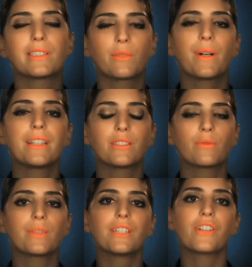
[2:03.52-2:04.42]
it's a way to
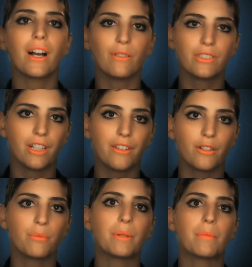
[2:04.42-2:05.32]
reach out to
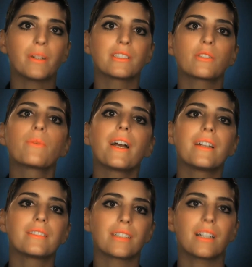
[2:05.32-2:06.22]
other people. It's a
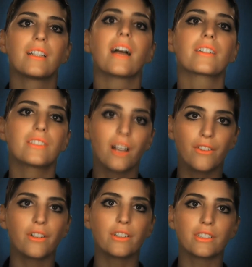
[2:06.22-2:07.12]
way to connect to
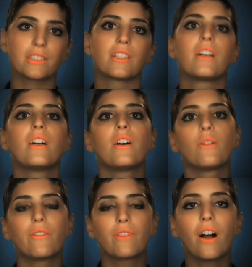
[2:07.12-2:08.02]
others
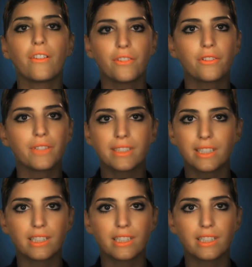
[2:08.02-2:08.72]
who have gone through these